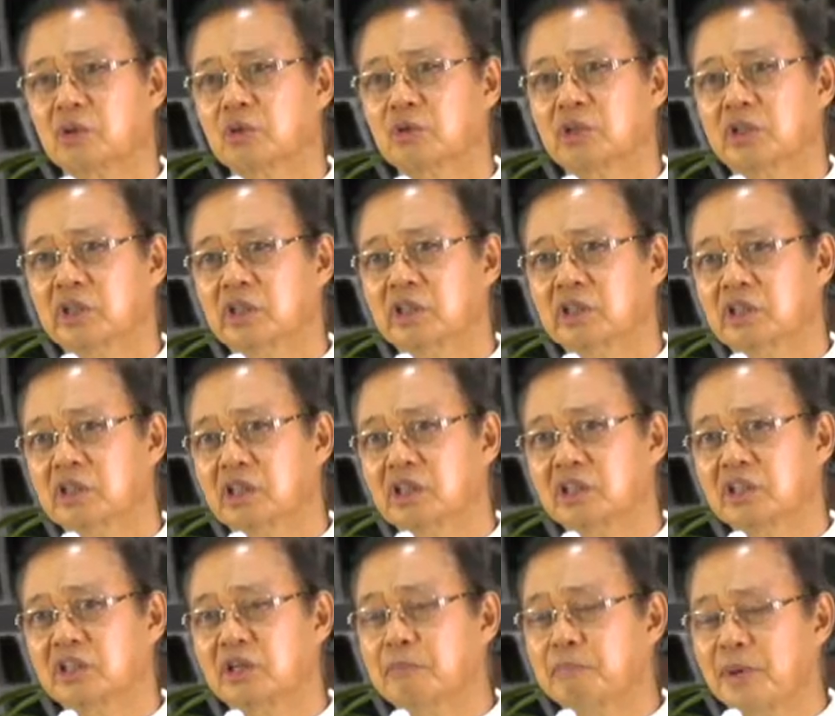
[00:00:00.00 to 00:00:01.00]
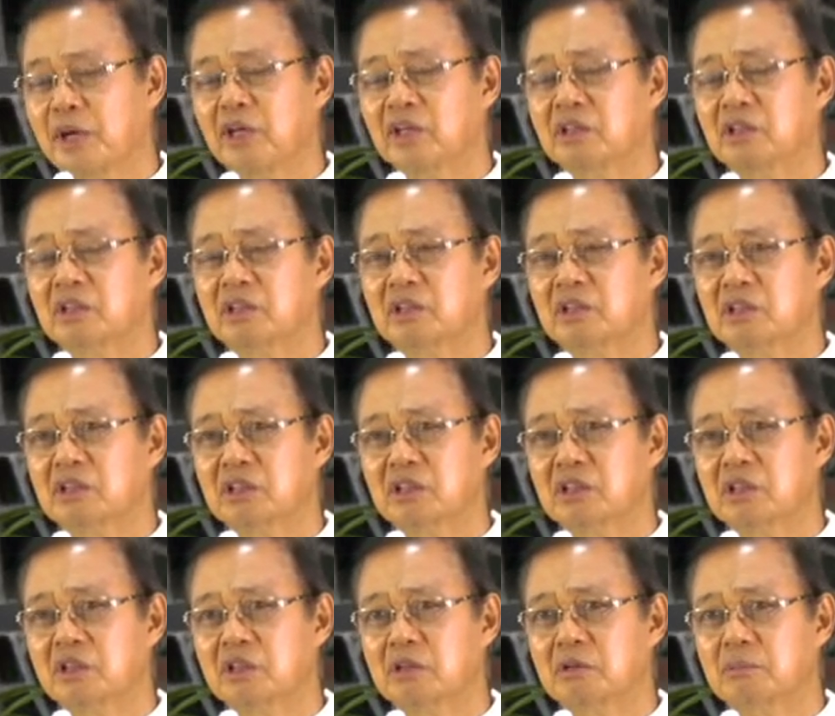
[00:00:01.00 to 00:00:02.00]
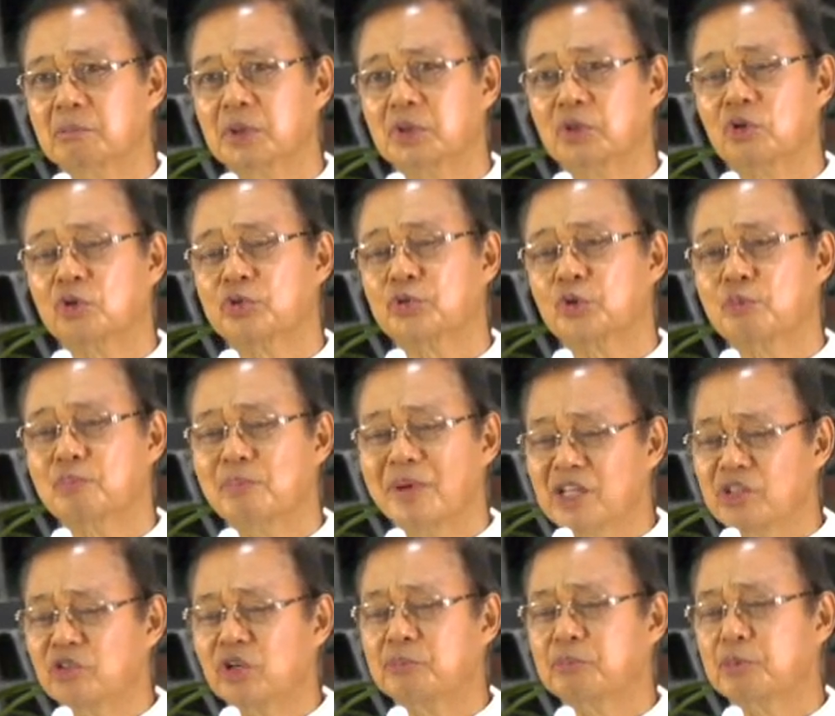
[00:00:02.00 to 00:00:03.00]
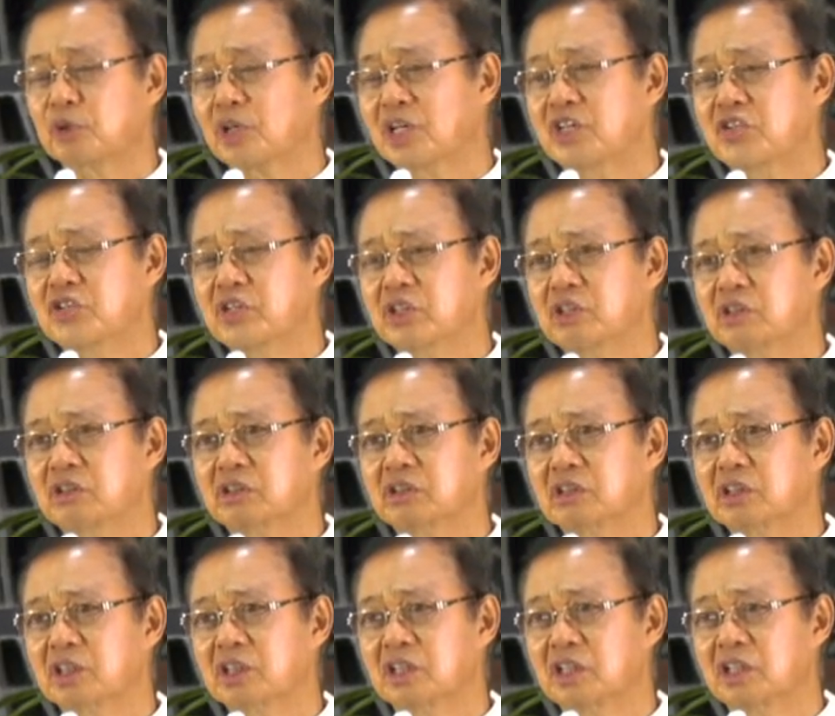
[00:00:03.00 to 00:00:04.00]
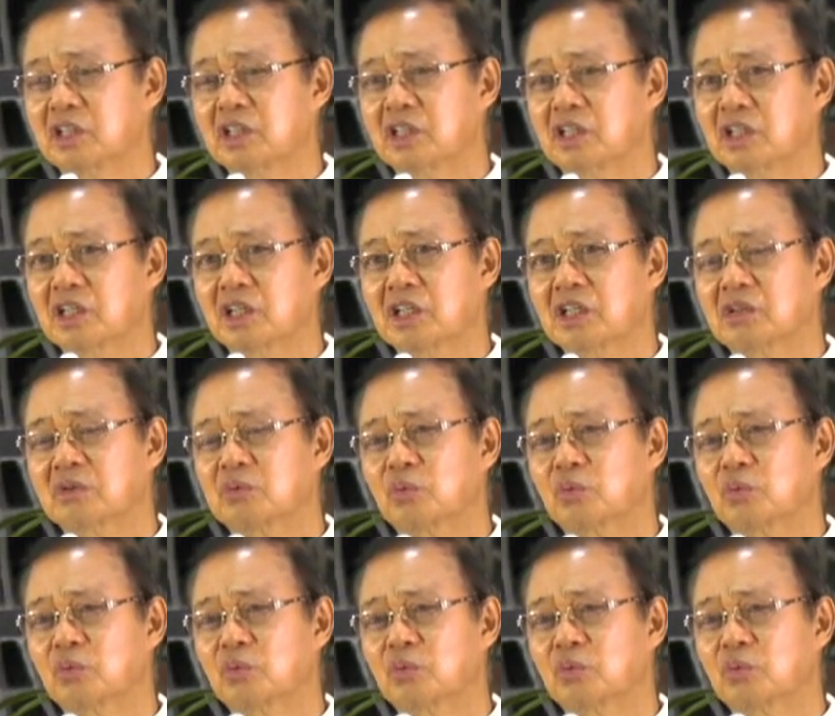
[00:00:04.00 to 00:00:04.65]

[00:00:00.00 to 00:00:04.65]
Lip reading: only repent, but also make reparations. At